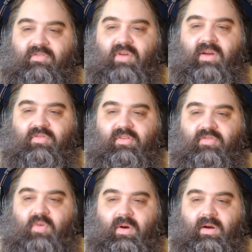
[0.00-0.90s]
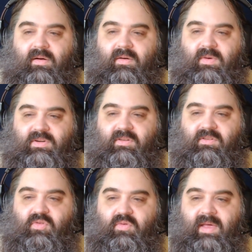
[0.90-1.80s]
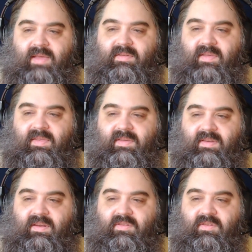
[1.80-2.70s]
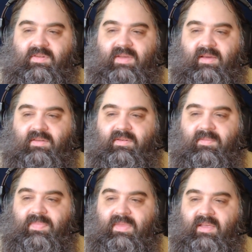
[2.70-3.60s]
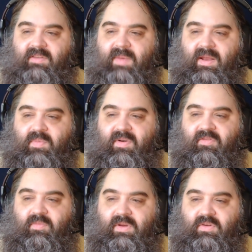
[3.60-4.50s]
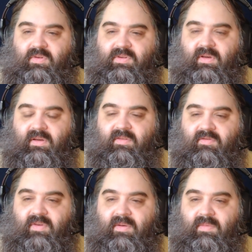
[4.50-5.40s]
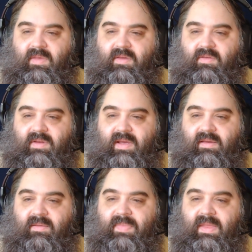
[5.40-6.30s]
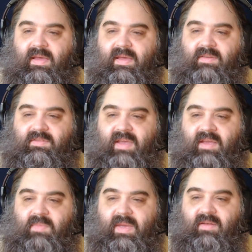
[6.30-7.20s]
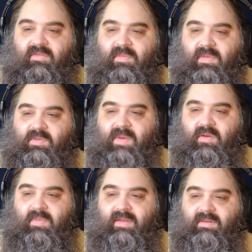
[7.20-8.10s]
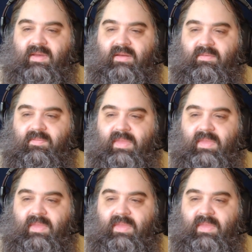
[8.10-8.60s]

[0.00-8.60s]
Frightful Four, which is two less than the Sinister Six, is made up of Medusa from the other deck, Sandman from the Spider-Man set,